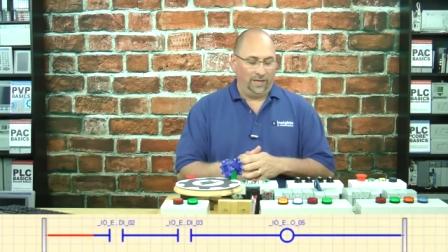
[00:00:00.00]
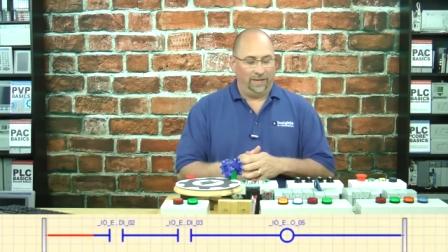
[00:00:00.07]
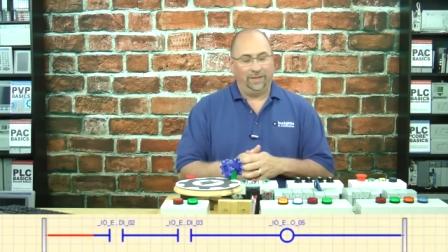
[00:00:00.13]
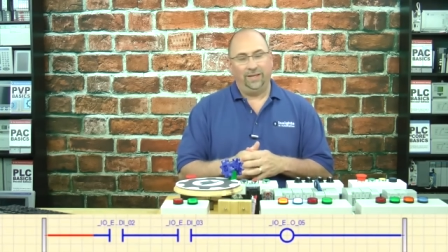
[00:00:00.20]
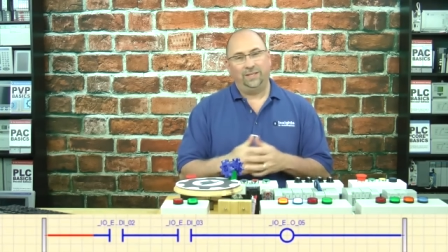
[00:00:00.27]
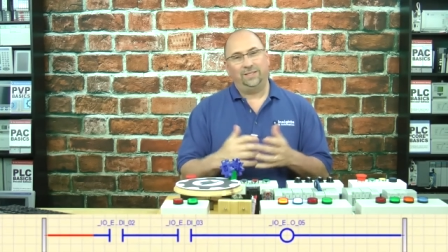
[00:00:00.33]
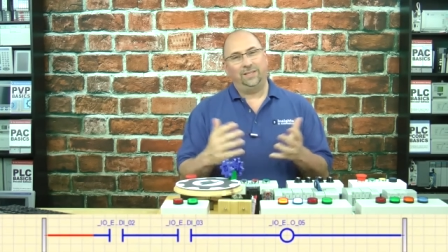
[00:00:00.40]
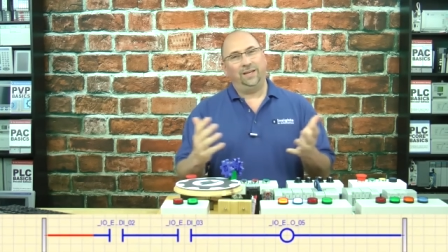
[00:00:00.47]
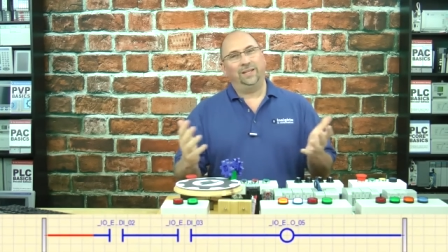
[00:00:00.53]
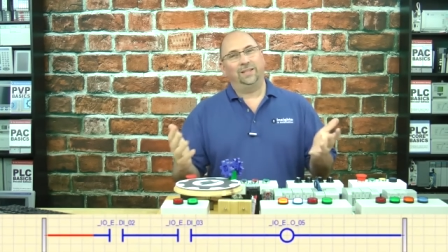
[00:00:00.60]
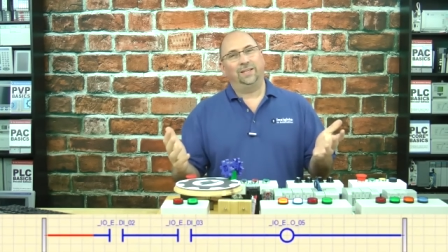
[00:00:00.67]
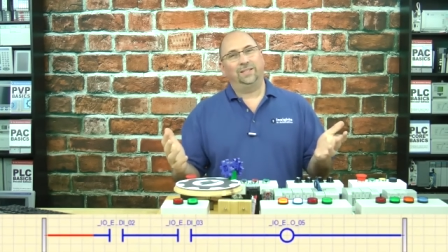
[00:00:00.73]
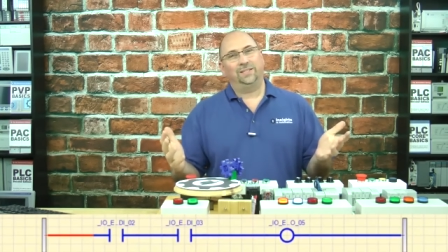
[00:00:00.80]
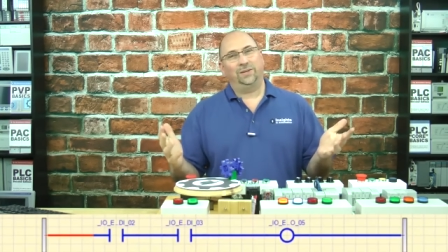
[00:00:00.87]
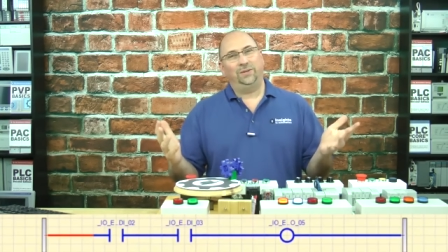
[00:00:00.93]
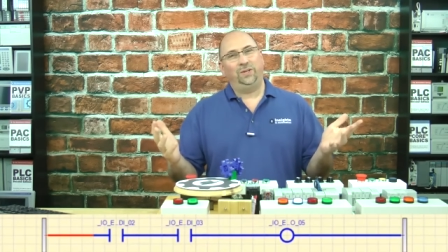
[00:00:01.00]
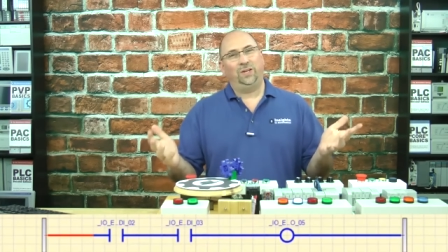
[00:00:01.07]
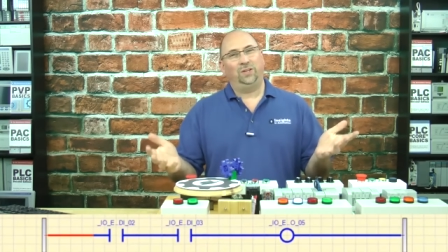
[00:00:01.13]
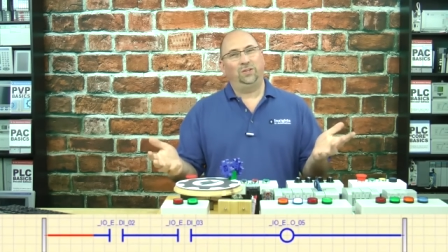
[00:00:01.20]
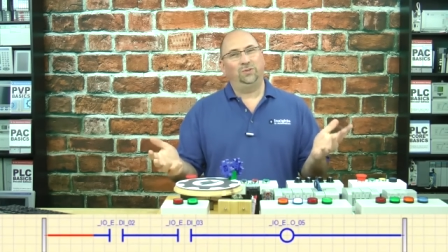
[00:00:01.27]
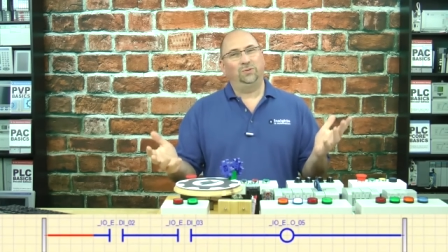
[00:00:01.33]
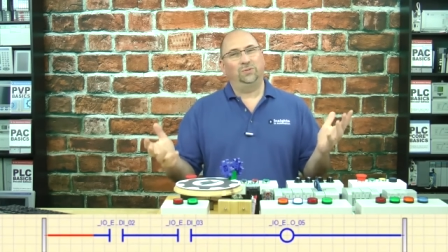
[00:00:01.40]
And that's it. That's how you
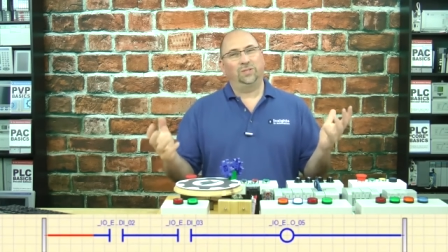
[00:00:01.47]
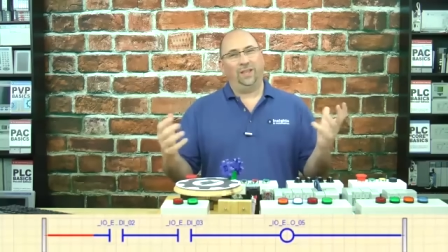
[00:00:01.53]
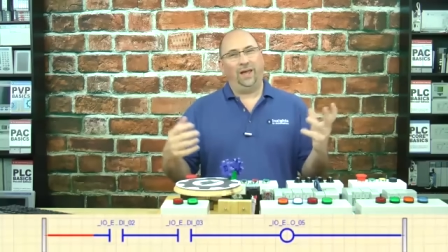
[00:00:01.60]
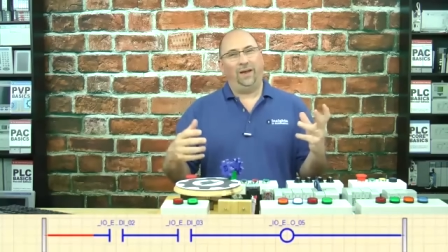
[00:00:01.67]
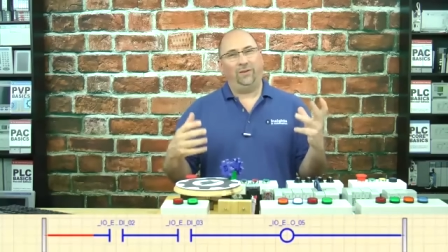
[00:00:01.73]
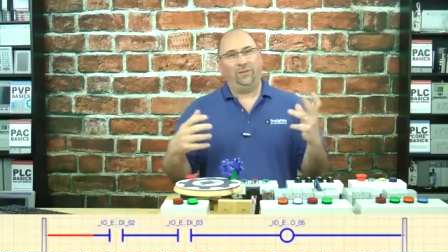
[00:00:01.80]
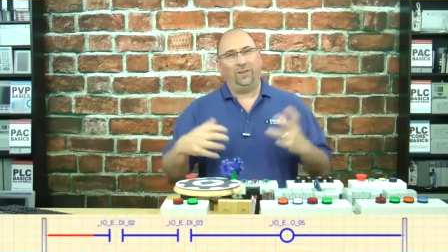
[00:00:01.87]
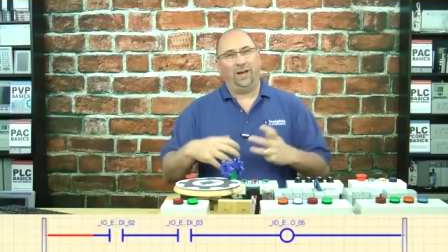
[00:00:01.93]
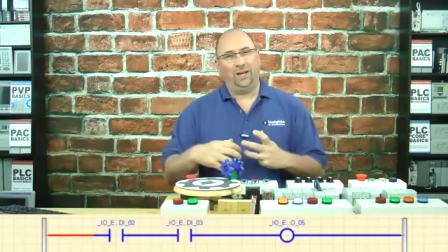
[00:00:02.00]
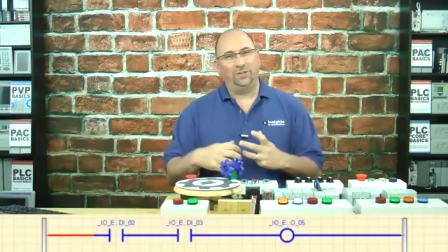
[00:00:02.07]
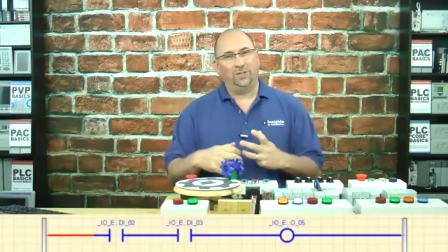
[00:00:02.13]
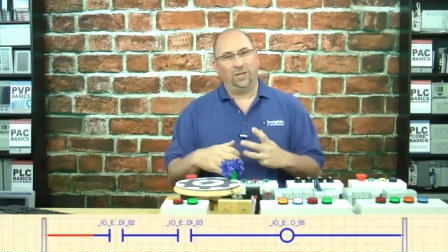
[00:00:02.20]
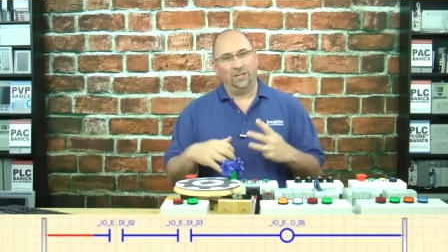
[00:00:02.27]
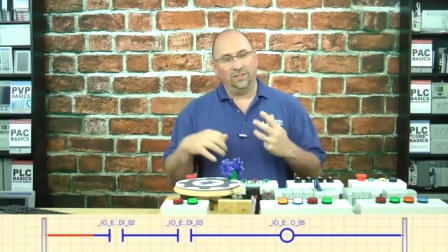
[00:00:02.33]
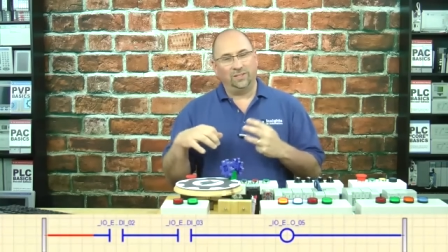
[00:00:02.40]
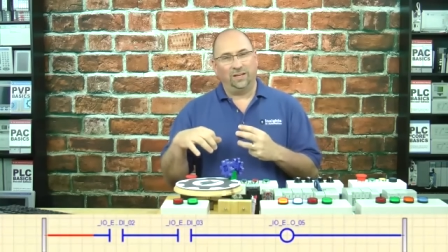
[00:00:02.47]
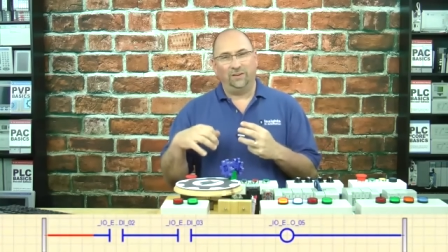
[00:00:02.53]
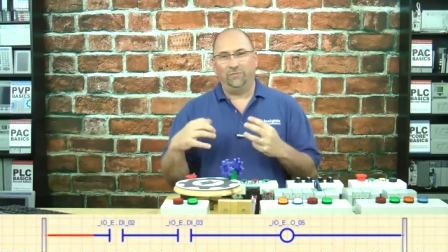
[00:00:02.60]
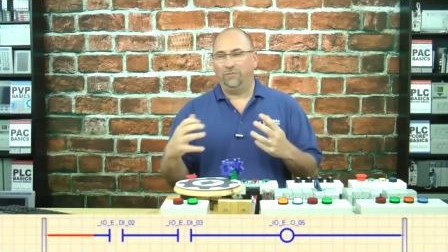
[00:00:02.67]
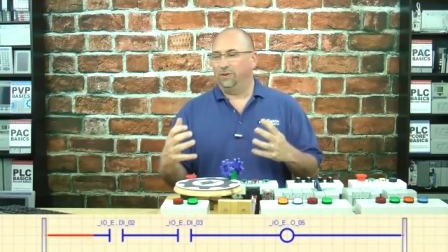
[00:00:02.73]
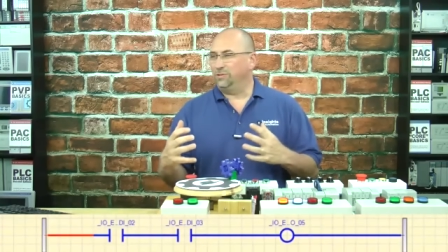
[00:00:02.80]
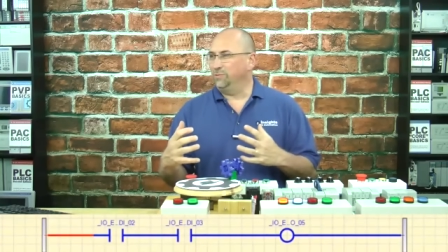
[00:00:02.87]
can use ladder logic inside
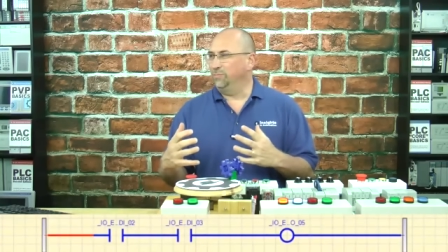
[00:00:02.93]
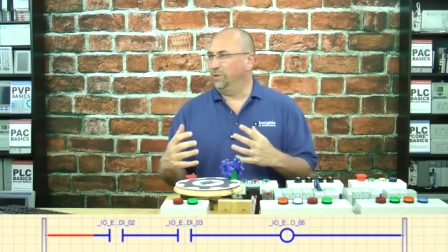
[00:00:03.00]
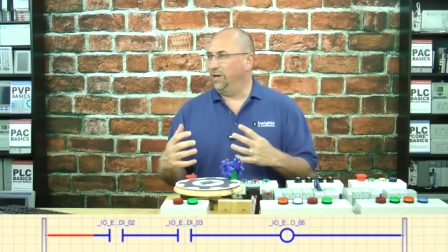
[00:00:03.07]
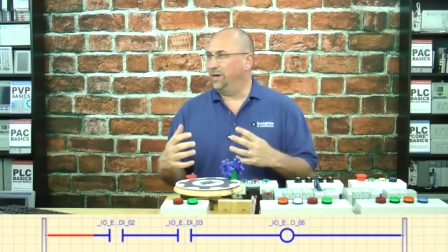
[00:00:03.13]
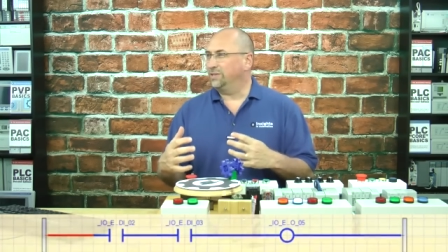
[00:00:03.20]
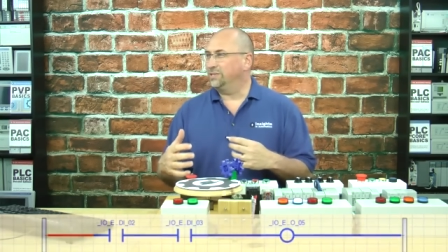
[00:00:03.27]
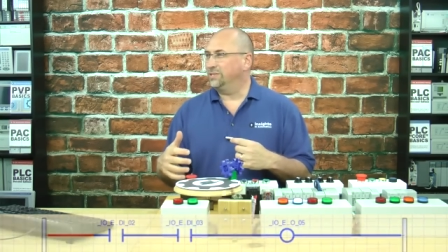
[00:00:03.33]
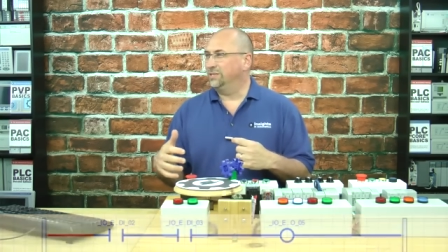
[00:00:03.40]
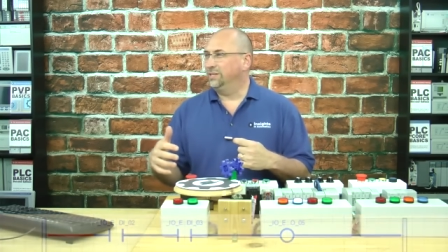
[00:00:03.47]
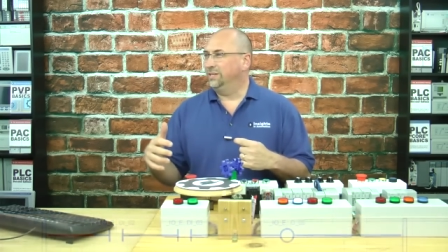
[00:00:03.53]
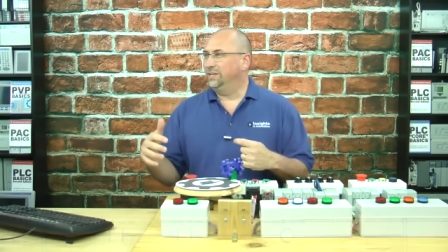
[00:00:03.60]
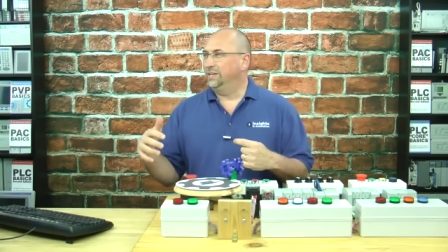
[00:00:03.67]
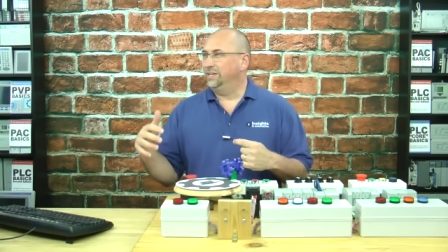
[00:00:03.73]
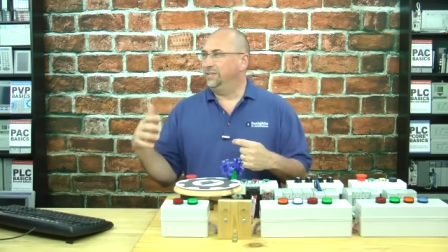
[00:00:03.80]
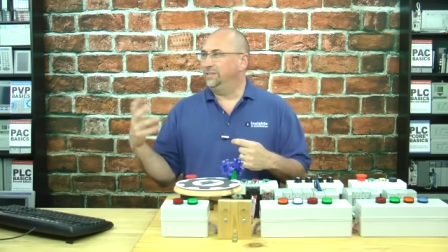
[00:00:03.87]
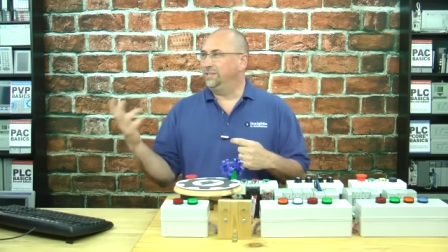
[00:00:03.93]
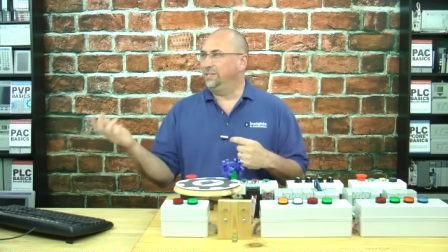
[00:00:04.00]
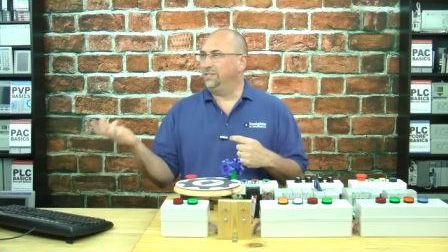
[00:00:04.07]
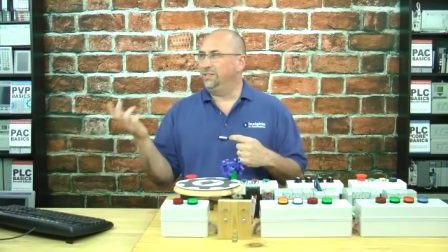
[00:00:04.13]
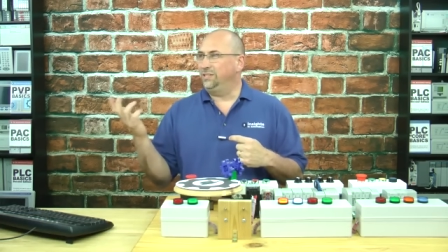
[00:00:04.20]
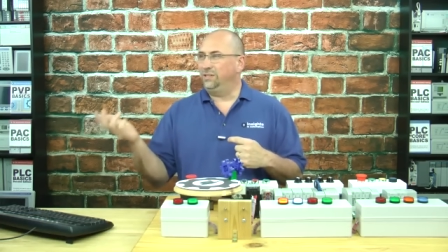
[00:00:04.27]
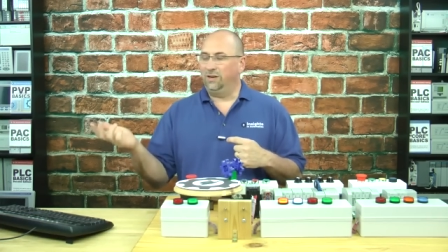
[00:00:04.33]
of function blocks in
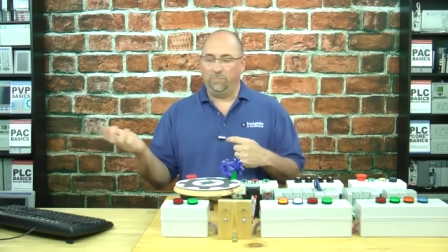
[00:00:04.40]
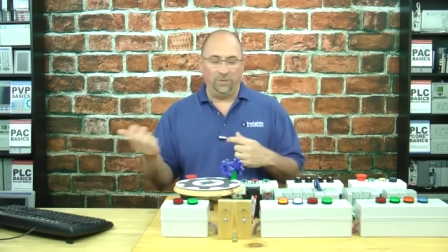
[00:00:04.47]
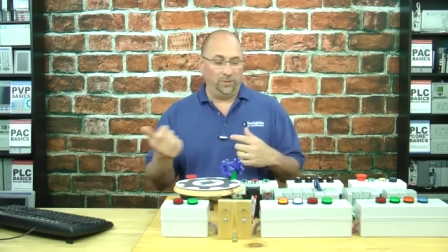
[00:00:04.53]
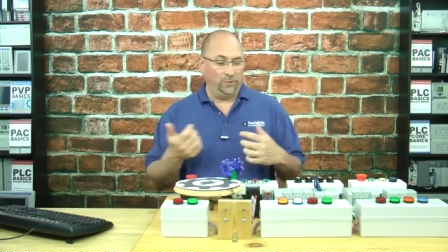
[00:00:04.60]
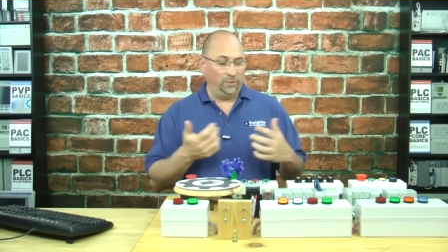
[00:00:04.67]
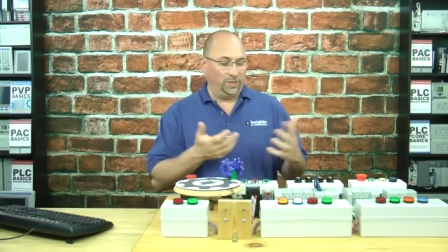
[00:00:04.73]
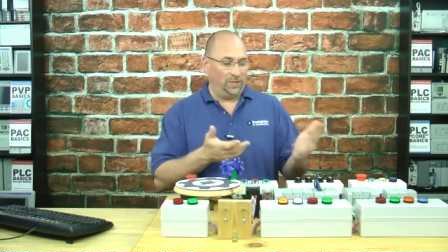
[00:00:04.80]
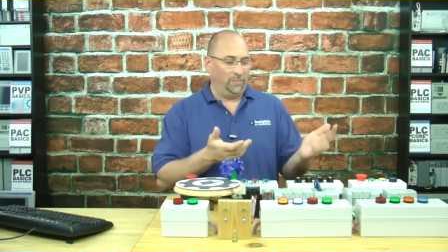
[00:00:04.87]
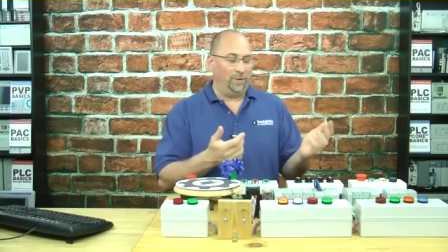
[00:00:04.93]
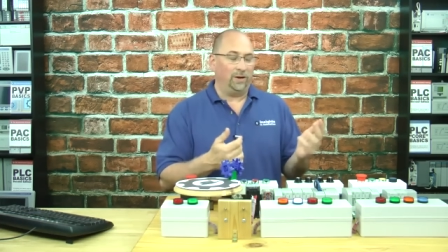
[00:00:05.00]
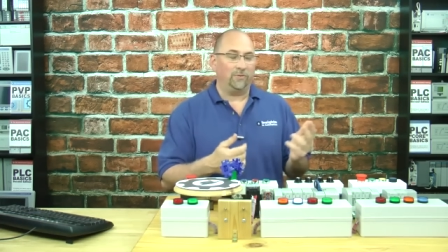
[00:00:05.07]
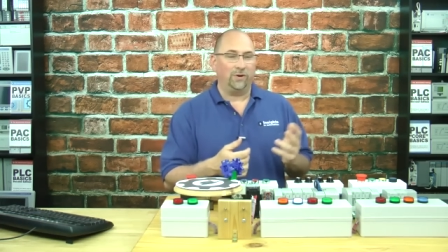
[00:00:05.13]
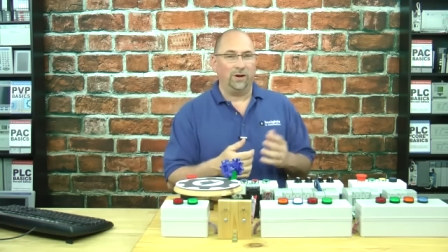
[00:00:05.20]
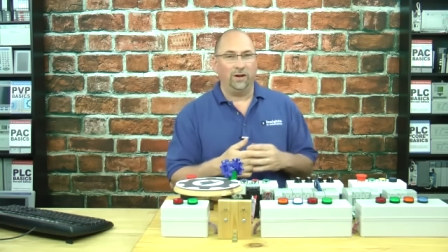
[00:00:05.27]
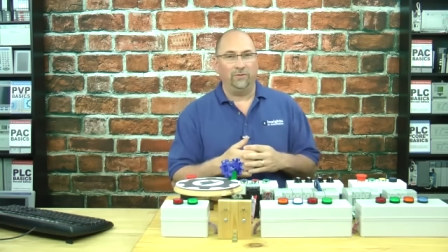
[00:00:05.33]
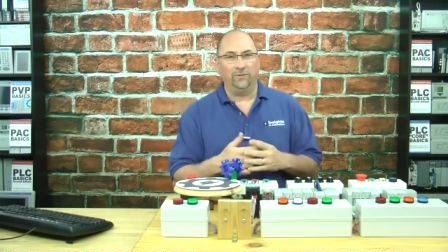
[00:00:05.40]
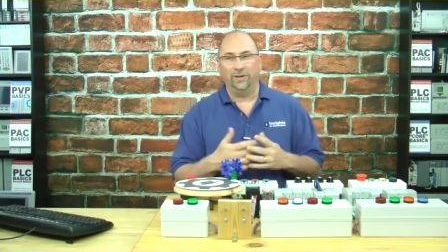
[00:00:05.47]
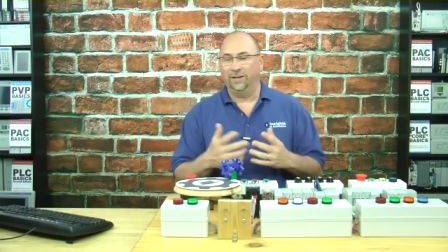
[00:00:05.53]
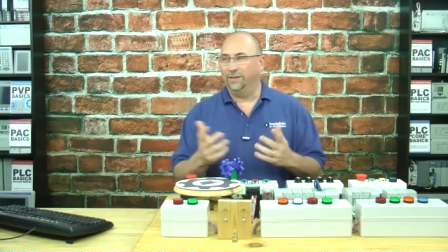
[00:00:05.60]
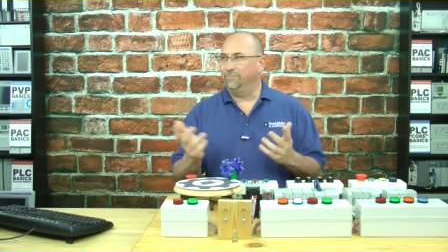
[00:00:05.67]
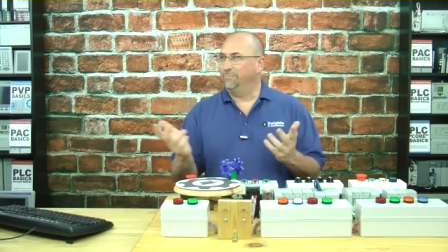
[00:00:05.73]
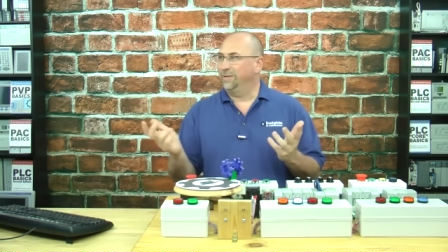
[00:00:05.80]
C C W in the Micro eight
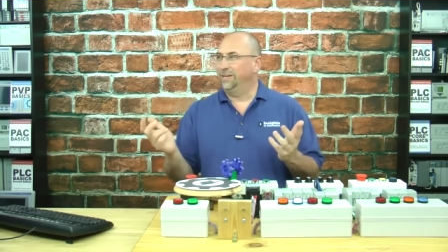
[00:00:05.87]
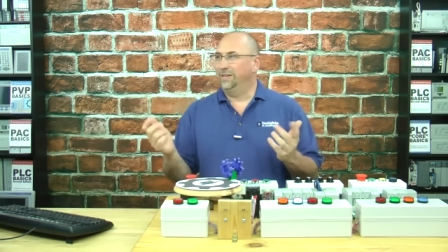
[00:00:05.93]
hundred. And